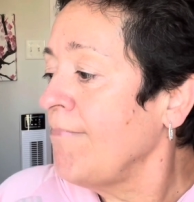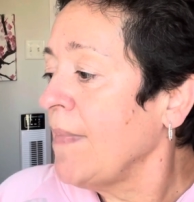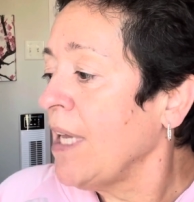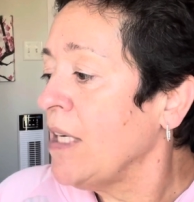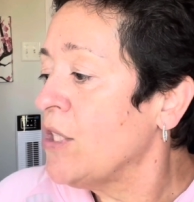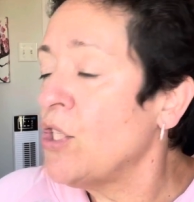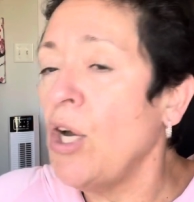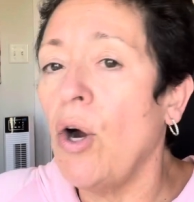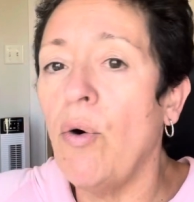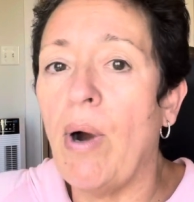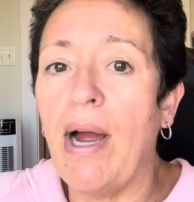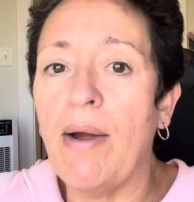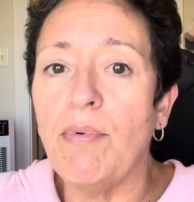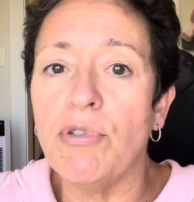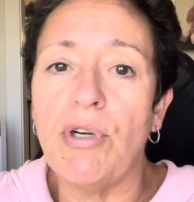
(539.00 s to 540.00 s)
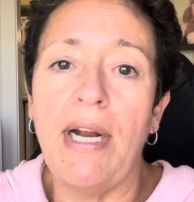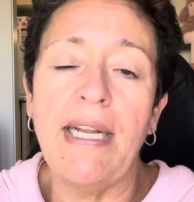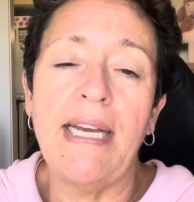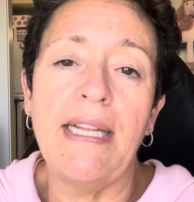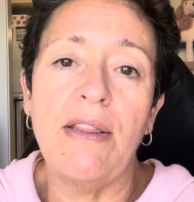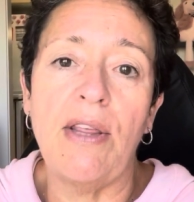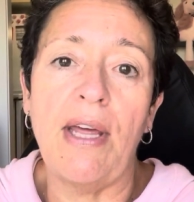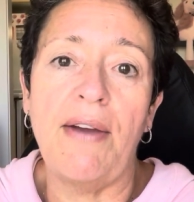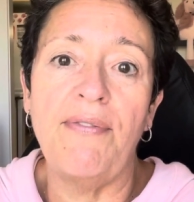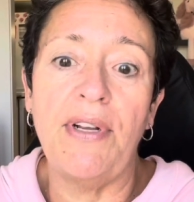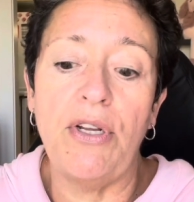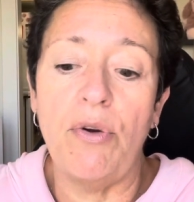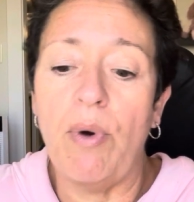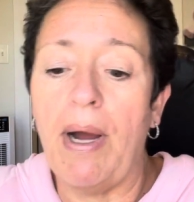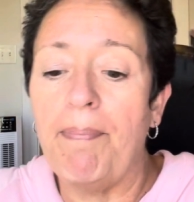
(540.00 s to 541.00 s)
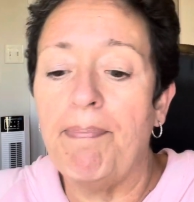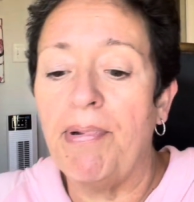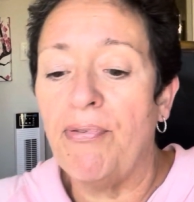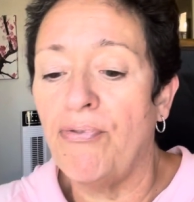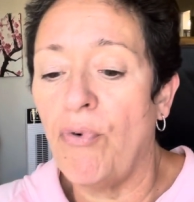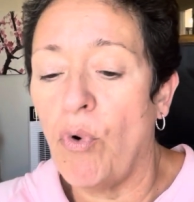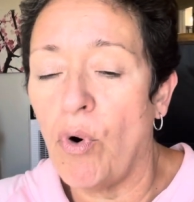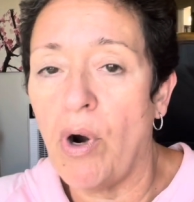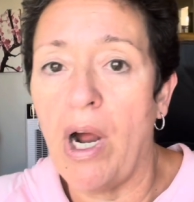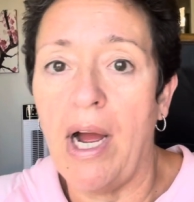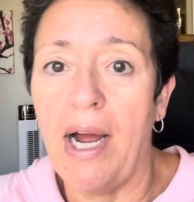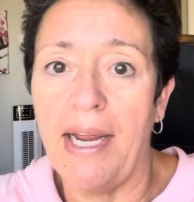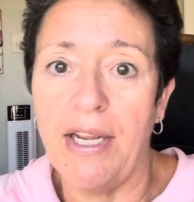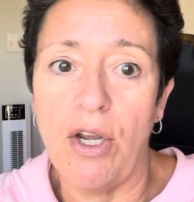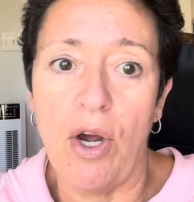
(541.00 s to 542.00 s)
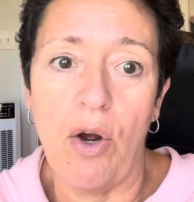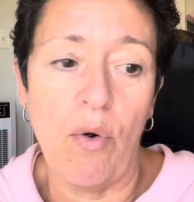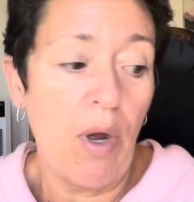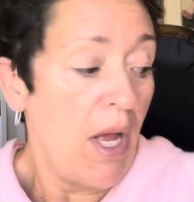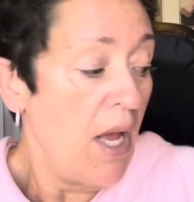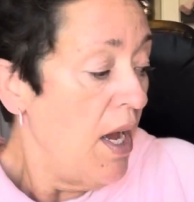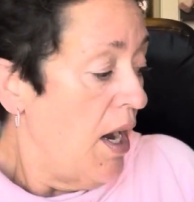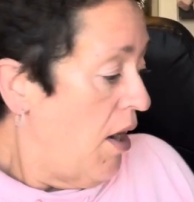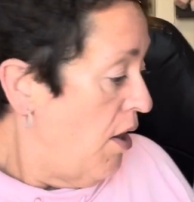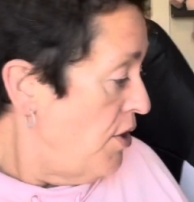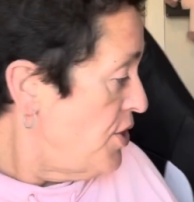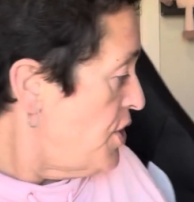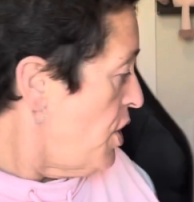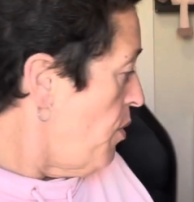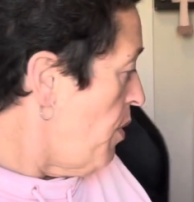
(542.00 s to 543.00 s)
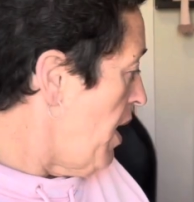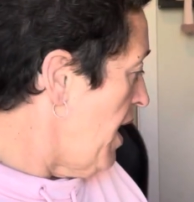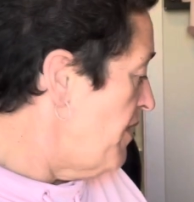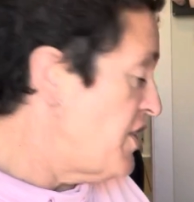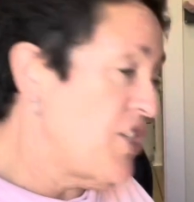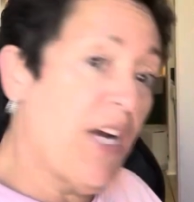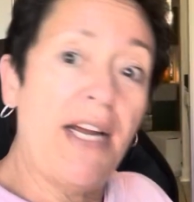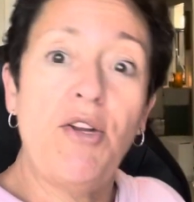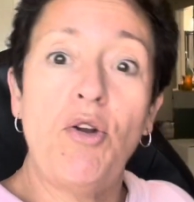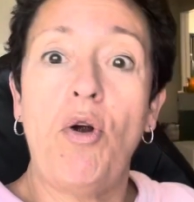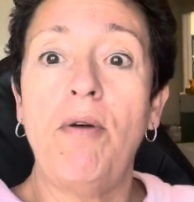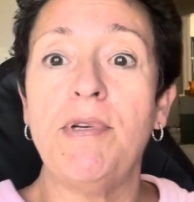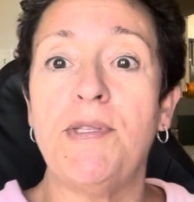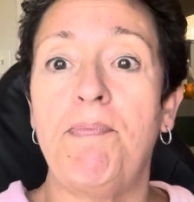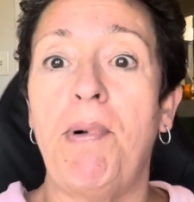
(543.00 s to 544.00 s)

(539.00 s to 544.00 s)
so I will try to get that video up before I go. Also, I have a ginormous